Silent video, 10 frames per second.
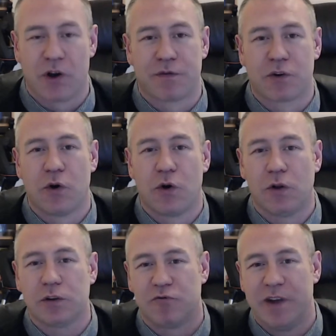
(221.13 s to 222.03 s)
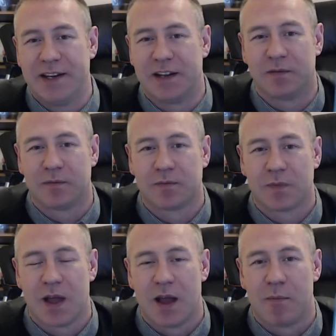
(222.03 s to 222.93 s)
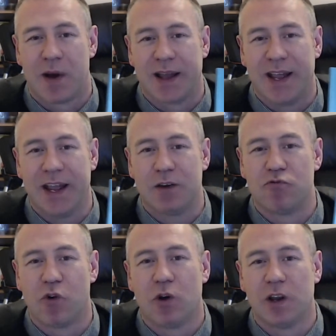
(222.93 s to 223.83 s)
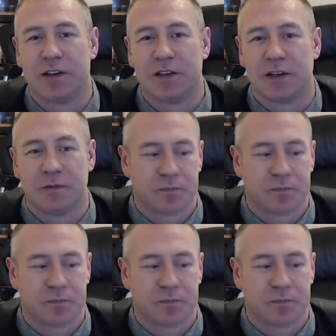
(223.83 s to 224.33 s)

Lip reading: of Cold Reading by Ian Rowland.